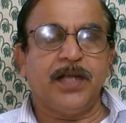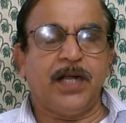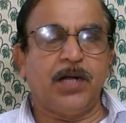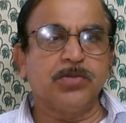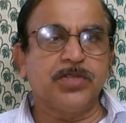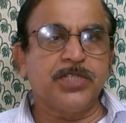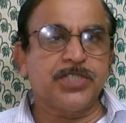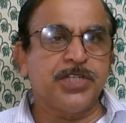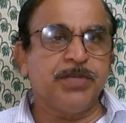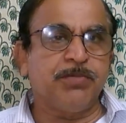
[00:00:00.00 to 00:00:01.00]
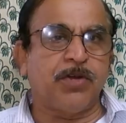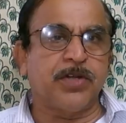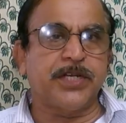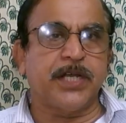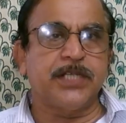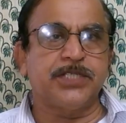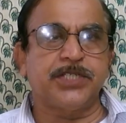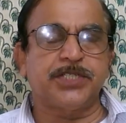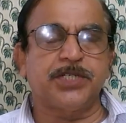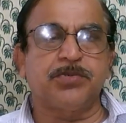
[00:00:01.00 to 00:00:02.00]
How this
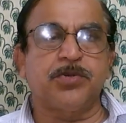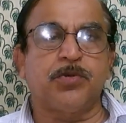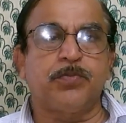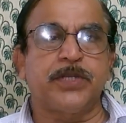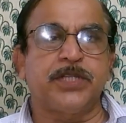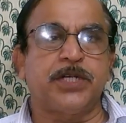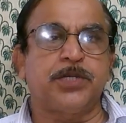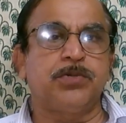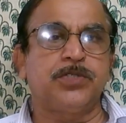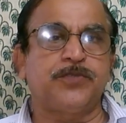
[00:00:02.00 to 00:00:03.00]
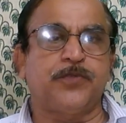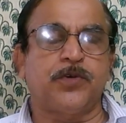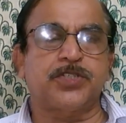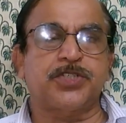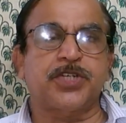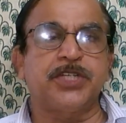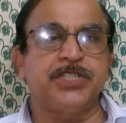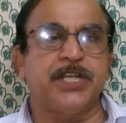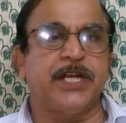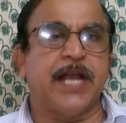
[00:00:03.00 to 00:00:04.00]
demonetization could open the doors for
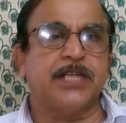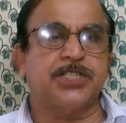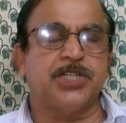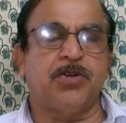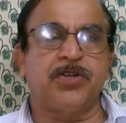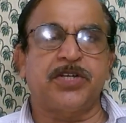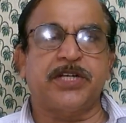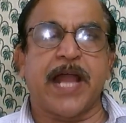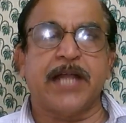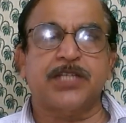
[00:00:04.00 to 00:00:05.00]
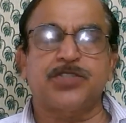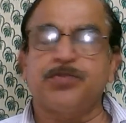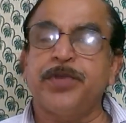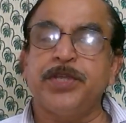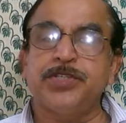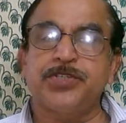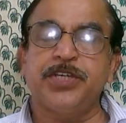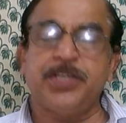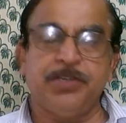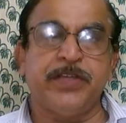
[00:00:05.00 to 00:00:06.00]
stringent action on tax-based
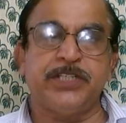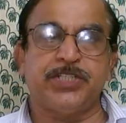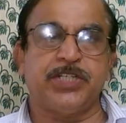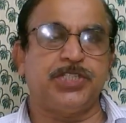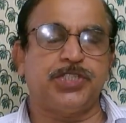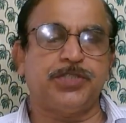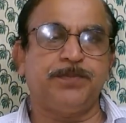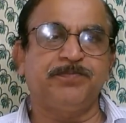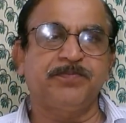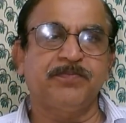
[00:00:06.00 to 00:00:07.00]
evasions.